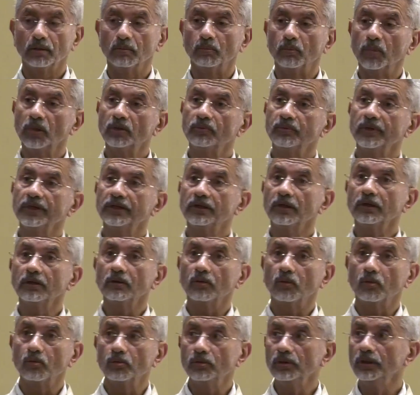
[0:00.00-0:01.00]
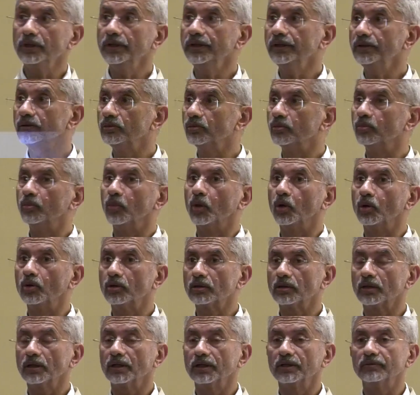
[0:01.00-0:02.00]
But we can only do
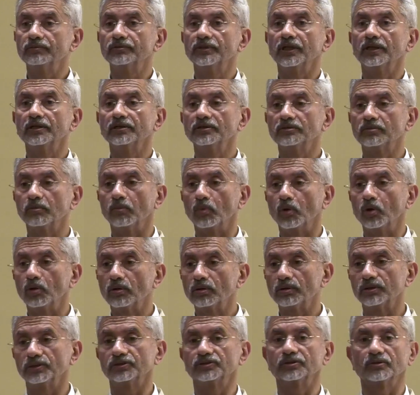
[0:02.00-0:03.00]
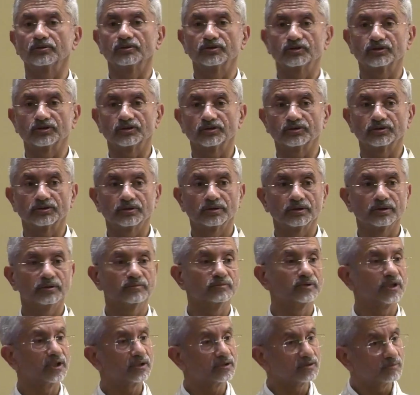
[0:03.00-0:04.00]
more if there is more resources,
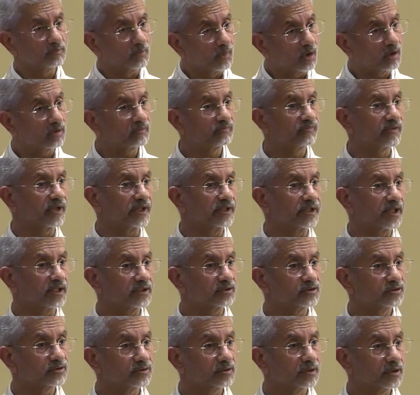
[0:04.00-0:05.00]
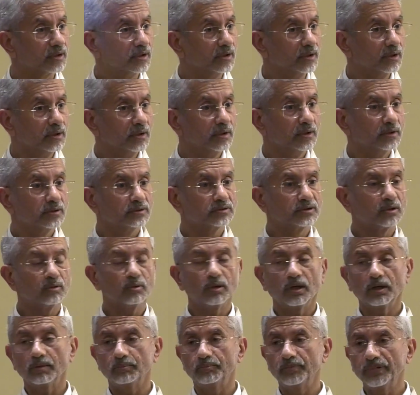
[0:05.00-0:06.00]
if there is more finance.
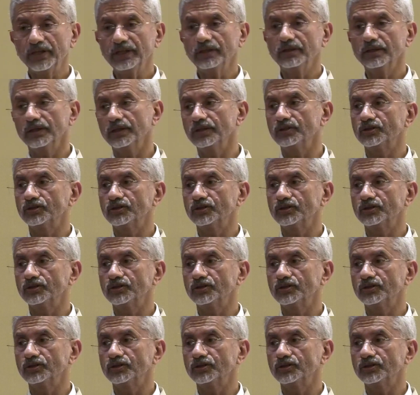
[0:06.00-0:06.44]
So a big